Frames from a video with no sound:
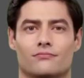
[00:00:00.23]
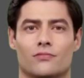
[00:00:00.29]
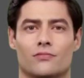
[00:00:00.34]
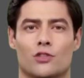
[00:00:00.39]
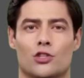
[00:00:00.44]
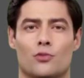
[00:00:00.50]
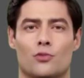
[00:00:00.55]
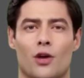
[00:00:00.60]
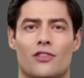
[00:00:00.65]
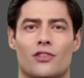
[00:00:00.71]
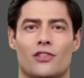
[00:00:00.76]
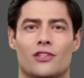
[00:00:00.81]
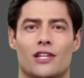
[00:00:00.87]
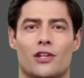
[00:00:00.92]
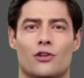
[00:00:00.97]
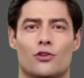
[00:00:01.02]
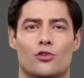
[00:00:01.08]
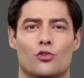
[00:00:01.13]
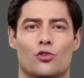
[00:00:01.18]
You ever
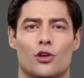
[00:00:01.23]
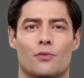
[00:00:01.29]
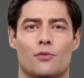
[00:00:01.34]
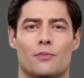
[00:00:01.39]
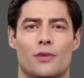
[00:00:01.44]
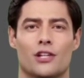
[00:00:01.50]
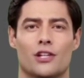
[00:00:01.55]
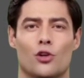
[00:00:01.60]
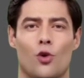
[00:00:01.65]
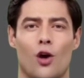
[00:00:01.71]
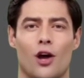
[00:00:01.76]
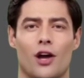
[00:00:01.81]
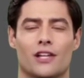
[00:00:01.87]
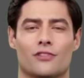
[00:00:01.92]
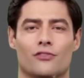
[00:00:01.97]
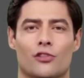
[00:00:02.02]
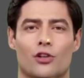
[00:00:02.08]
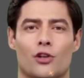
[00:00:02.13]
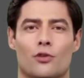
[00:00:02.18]
hear a room get
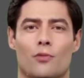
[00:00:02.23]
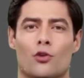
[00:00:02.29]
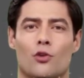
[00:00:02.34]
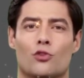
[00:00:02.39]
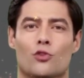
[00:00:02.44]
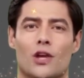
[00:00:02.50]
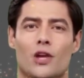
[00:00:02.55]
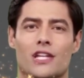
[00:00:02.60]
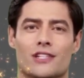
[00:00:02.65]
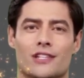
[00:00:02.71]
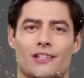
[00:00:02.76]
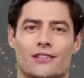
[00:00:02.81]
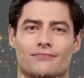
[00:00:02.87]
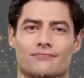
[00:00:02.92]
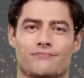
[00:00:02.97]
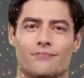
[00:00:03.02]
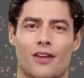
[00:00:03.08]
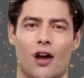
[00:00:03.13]
quiet for the wrong reason?